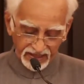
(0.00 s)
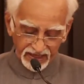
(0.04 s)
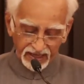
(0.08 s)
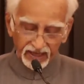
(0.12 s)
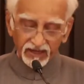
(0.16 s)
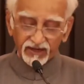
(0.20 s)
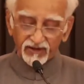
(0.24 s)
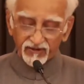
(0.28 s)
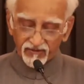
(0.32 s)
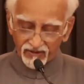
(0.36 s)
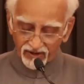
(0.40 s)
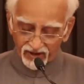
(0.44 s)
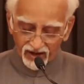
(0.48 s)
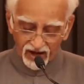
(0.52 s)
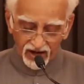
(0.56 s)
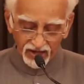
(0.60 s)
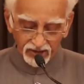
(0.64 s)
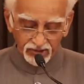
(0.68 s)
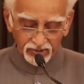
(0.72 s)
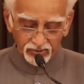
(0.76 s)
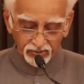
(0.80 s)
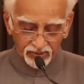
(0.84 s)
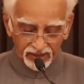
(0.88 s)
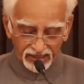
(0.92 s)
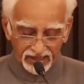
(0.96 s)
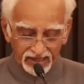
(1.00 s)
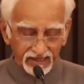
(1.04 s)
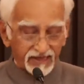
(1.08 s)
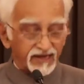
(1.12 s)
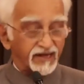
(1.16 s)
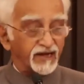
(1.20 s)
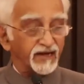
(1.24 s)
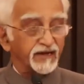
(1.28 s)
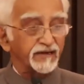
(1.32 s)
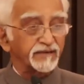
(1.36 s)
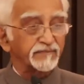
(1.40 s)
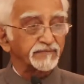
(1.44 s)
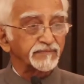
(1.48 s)
In regard to
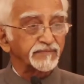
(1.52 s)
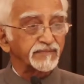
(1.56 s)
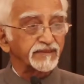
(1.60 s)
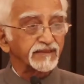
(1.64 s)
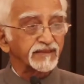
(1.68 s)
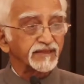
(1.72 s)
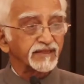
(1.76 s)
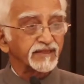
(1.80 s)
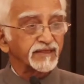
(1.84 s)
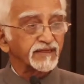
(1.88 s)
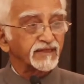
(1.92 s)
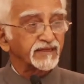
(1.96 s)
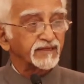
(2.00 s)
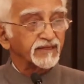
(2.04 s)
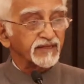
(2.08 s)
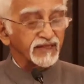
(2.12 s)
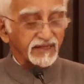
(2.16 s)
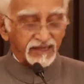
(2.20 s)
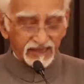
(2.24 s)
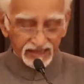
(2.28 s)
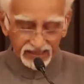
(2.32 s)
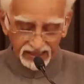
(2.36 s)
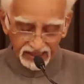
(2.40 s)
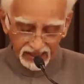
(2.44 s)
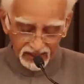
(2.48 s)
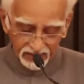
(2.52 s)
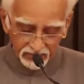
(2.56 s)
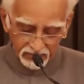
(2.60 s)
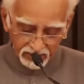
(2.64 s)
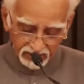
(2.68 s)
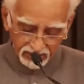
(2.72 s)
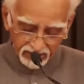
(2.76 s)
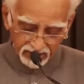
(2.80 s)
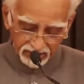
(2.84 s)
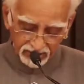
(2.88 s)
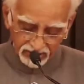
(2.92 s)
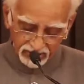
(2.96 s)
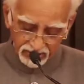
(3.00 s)
India, the
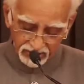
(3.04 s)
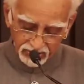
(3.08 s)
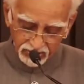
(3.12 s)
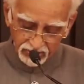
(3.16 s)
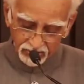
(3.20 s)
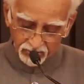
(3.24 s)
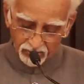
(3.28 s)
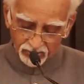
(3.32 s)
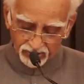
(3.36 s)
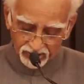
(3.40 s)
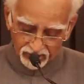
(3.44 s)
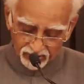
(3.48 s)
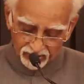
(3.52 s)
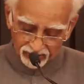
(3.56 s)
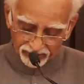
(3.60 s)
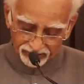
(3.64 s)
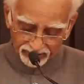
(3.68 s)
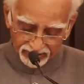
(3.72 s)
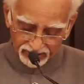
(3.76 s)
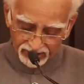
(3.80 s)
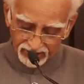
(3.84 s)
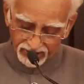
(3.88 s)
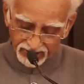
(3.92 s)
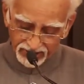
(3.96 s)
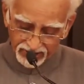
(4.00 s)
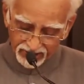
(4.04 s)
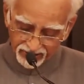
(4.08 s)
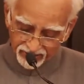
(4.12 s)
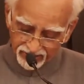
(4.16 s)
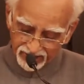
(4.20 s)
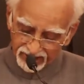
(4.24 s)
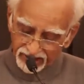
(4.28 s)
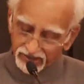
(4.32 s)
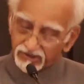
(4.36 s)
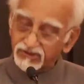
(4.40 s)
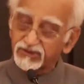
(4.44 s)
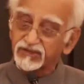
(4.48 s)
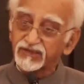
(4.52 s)
eminent historian of an earlier
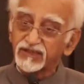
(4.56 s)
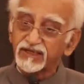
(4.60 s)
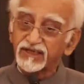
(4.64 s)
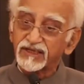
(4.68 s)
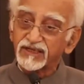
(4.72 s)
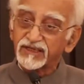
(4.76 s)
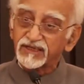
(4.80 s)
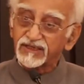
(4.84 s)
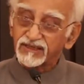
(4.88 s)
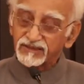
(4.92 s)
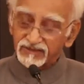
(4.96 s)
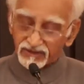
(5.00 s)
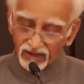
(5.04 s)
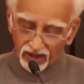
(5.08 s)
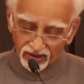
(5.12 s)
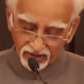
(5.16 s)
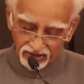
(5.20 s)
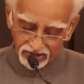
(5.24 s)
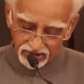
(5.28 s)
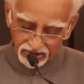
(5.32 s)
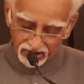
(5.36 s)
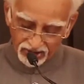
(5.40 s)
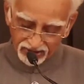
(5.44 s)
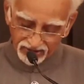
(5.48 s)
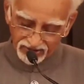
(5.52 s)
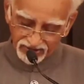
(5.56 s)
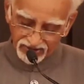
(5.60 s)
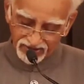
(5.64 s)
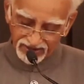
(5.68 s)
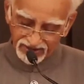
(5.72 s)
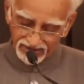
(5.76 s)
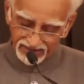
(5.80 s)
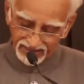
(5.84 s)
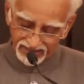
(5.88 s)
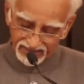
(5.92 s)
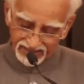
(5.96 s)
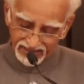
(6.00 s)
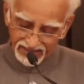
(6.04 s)
age, Tarachand,
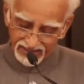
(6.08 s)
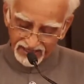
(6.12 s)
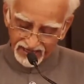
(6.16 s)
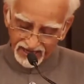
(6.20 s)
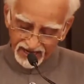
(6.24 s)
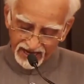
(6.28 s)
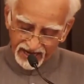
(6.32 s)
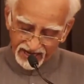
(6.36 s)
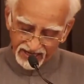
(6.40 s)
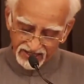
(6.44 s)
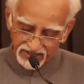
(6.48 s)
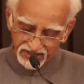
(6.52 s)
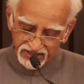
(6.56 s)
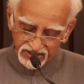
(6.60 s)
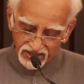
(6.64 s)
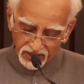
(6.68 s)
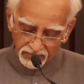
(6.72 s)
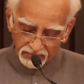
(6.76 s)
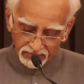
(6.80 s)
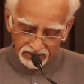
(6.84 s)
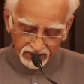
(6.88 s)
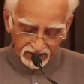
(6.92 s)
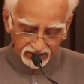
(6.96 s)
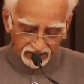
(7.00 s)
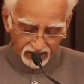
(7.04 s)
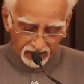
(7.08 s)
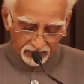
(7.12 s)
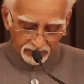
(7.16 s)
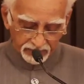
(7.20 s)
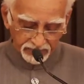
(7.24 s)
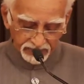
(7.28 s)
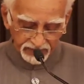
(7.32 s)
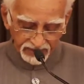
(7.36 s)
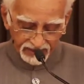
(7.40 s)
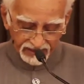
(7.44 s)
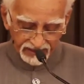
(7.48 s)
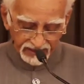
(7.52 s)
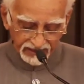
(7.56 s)
had summed it
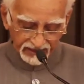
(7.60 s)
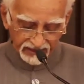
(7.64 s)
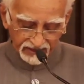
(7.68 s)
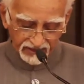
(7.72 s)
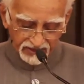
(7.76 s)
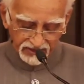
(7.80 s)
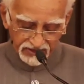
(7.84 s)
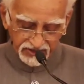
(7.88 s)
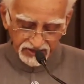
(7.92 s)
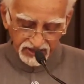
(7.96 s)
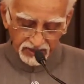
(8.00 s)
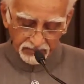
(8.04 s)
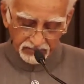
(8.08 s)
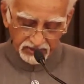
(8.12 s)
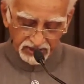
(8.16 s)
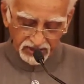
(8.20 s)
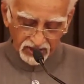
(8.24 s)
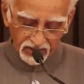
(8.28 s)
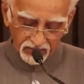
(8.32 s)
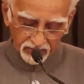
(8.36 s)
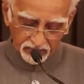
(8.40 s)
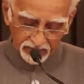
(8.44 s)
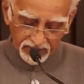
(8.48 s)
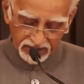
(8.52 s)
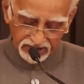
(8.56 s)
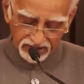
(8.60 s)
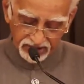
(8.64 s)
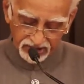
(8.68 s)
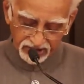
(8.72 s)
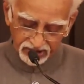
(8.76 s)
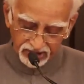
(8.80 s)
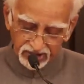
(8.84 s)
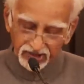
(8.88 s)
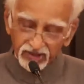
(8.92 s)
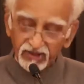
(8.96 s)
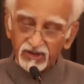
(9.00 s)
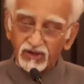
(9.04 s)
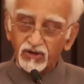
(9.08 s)
up in a seminal
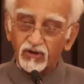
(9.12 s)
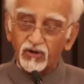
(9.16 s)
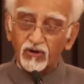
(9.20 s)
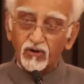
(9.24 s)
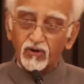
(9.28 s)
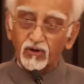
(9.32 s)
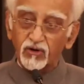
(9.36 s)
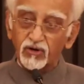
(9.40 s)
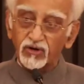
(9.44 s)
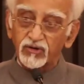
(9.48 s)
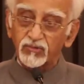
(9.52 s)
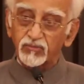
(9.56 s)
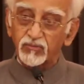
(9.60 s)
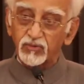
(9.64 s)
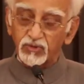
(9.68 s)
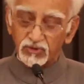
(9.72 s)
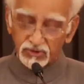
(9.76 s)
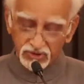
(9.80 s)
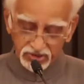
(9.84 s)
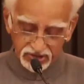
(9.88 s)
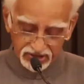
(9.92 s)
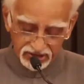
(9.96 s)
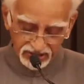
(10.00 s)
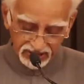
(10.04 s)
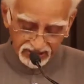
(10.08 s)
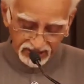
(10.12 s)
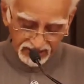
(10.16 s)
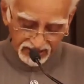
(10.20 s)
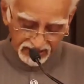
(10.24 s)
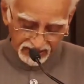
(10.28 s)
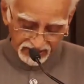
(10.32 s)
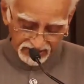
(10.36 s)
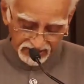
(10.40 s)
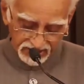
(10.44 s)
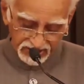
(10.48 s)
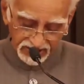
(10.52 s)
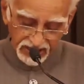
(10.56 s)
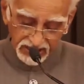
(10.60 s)
passage almost
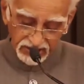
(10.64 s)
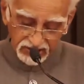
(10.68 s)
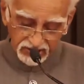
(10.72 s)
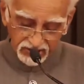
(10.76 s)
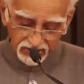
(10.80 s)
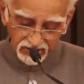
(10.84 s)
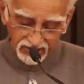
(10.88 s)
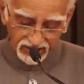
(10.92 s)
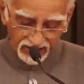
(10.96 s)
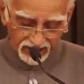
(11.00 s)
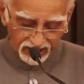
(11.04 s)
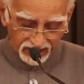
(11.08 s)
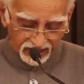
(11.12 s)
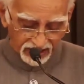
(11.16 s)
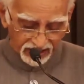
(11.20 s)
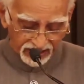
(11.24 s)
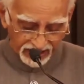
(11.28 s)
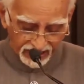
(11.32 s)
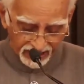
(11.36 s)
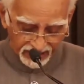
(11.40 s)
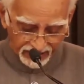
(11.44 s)
a century earlier,